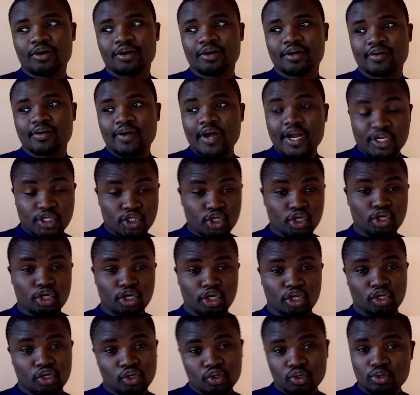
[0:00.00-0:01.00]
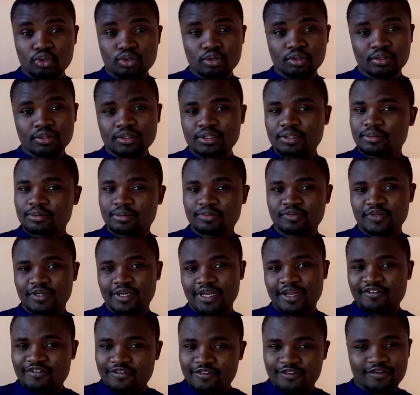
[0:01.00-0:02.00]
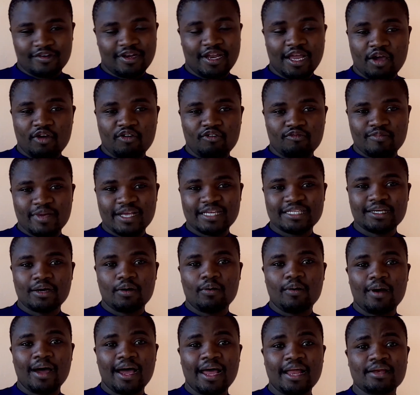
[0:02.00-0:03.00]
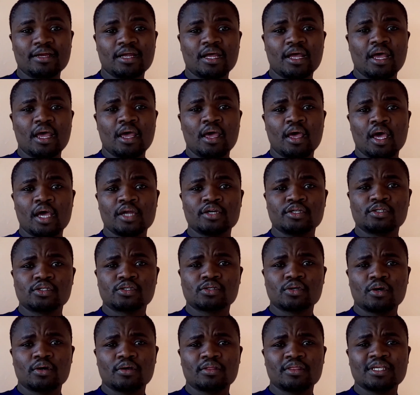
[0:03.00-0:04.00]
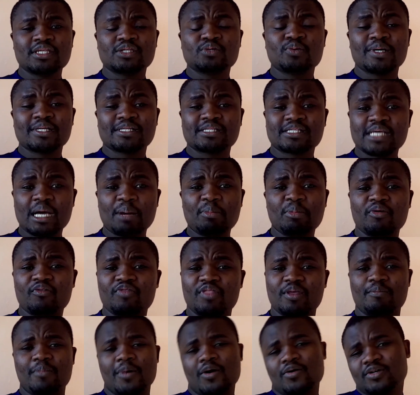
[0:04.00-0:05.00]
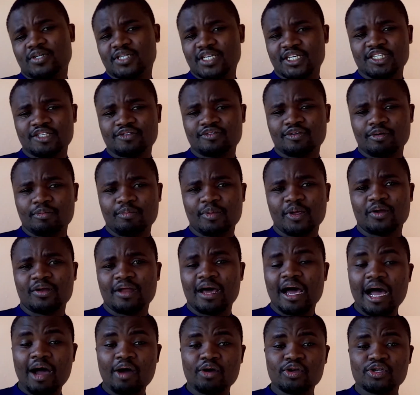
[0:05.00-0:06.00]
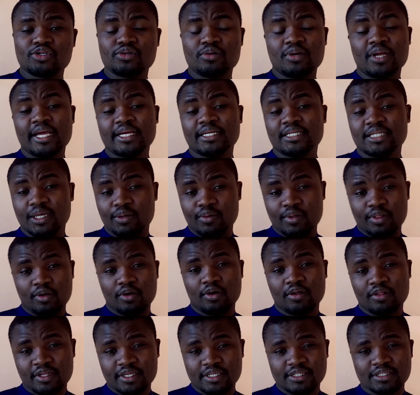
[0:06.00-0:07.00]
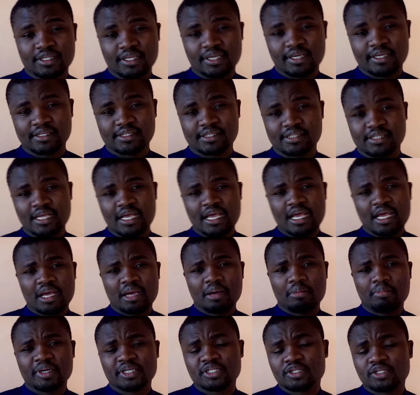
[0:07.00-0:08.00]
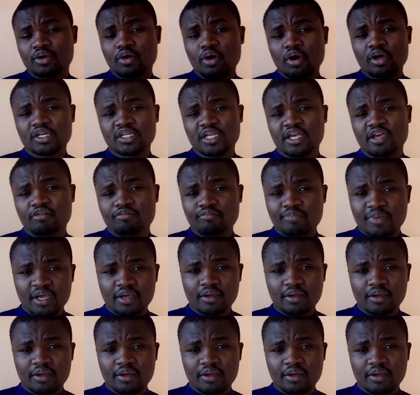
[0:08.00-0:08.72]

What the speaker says: crush on you, for lack of a better word. And so these were some of the mountains for me on how should I deal with all these things. But God gave me